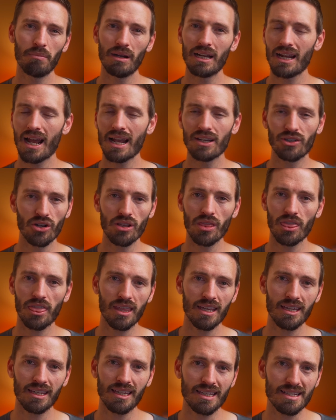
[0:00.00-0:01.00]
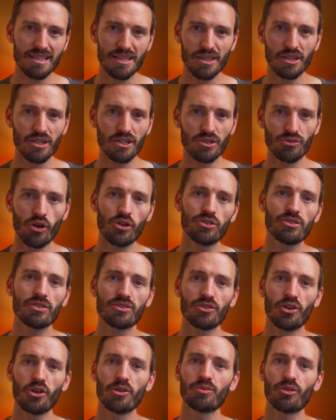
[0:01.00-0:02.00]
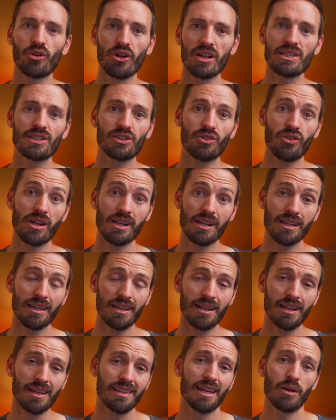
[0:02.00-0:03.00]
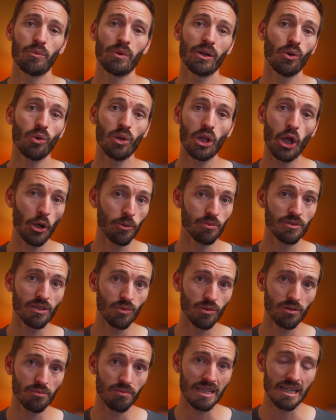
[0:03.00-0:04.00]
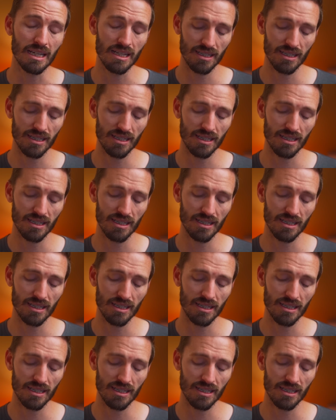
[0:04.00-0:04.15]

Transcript: but I don't think it's the rotoscope green screen killer that we all hoped it would be.